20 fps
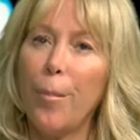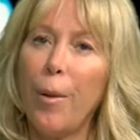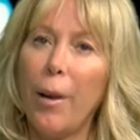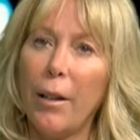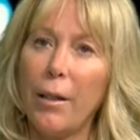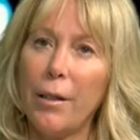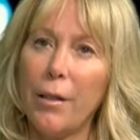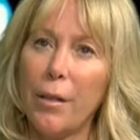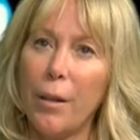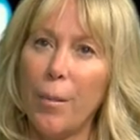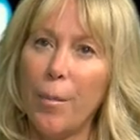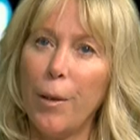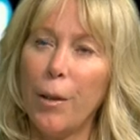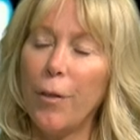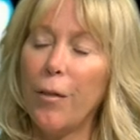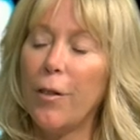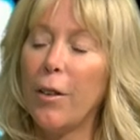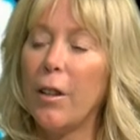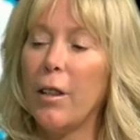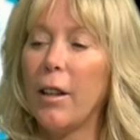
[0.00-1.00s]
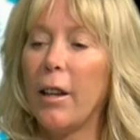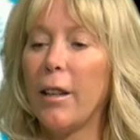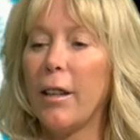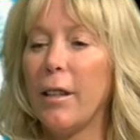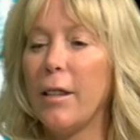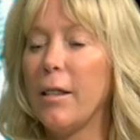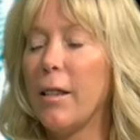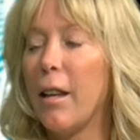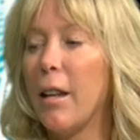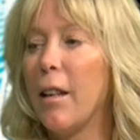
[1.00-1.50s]
practice in Milford, like I
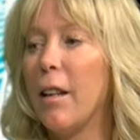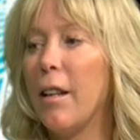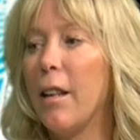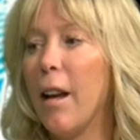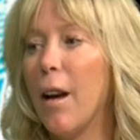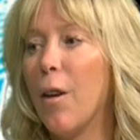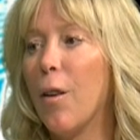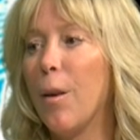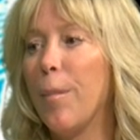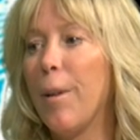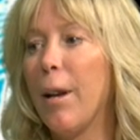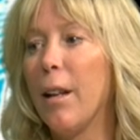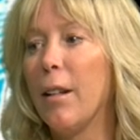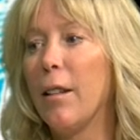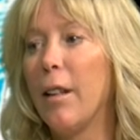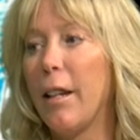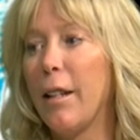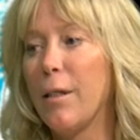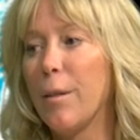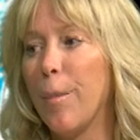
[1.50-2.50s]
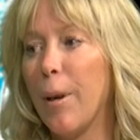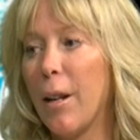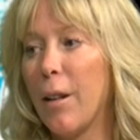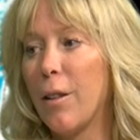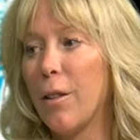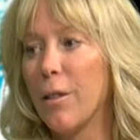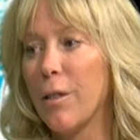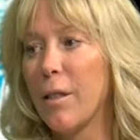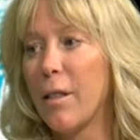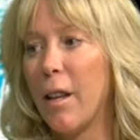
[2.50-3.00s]
said, and now I'm at Lakes
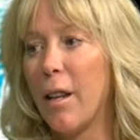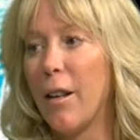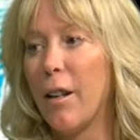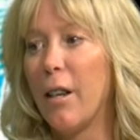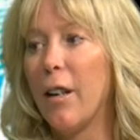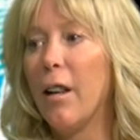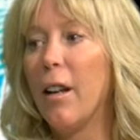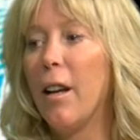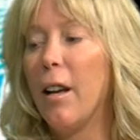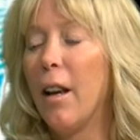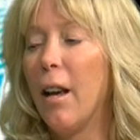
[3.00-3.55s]
Medical Center,